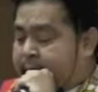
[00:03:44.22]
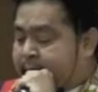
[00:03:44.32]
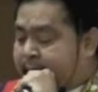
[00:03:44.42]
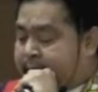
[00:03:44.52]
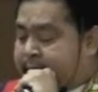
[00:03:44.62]

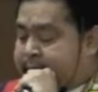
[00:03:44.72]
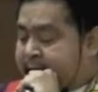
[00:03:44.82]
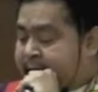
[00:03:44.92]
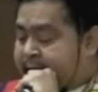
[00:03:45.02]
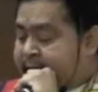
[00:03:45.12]
The
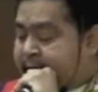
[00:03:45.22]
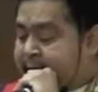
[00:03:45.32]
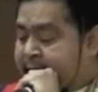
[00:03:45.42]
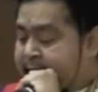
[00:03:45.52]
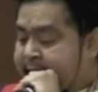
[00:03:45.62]
design
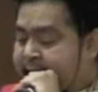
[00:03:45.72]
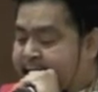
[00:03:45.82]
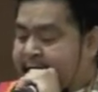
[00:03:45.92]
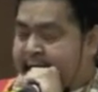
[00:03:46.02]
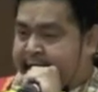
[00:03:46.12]
that
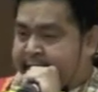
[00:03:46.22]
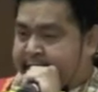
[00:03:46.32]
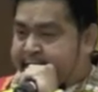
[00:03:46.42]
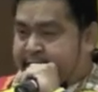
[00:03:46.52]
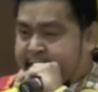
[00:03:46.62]
I
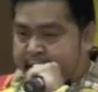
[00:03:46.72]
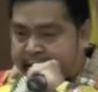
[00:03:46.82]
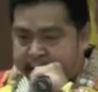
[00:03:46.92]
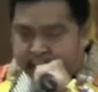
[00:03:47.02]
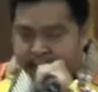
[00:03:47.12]
have
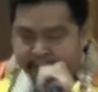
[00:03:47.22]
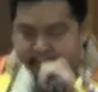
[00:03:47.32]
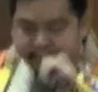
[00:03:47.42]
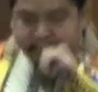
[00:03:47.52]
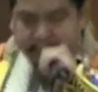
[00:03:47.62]
on
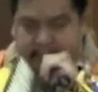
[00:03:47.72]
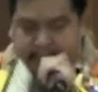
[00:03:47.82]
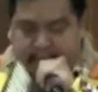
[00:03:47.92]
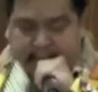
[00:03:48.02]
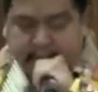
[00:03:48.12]
my beadwork